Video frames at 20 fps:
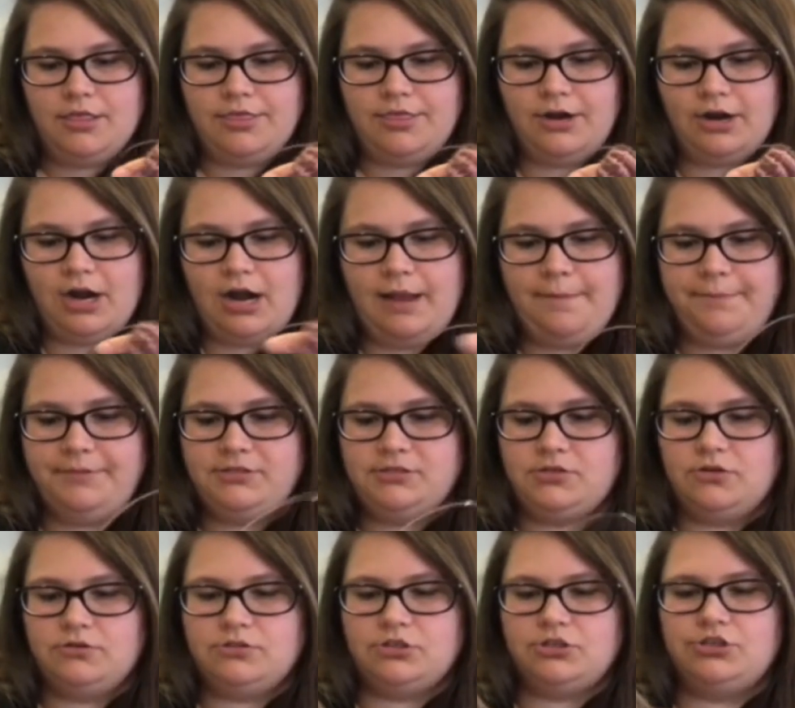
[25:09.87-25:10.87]
Their
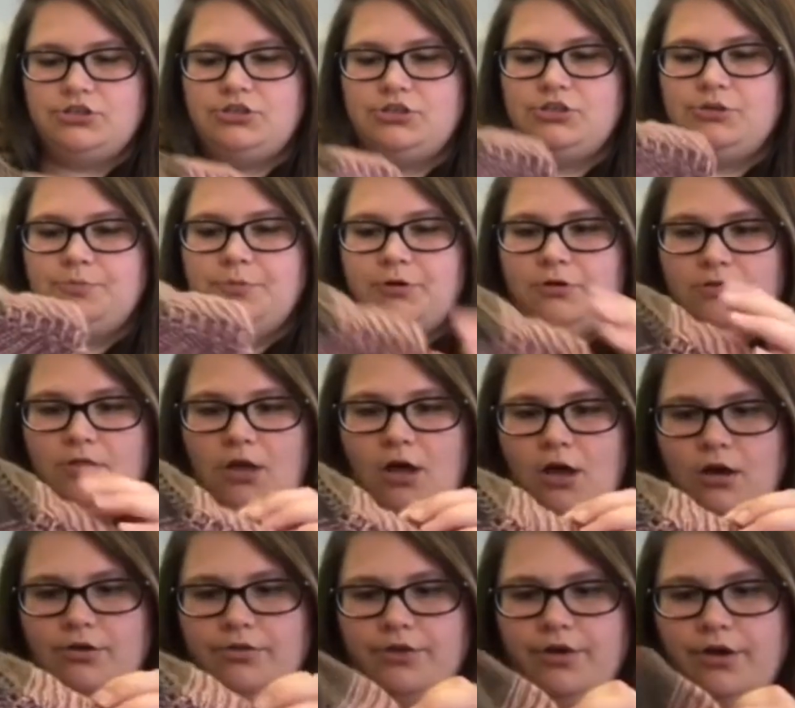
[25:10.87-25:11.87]
episodes are super
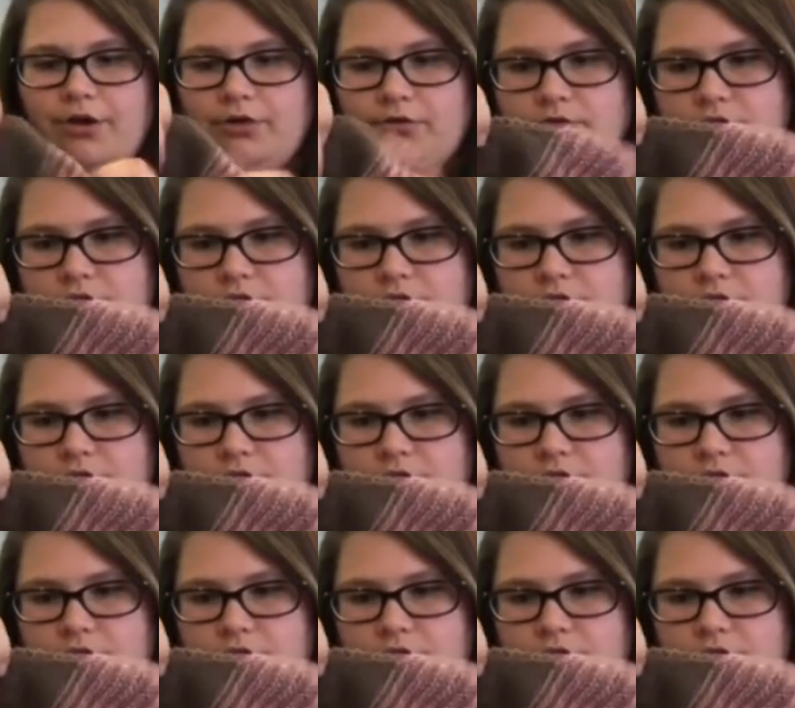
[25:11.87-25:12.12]
long though,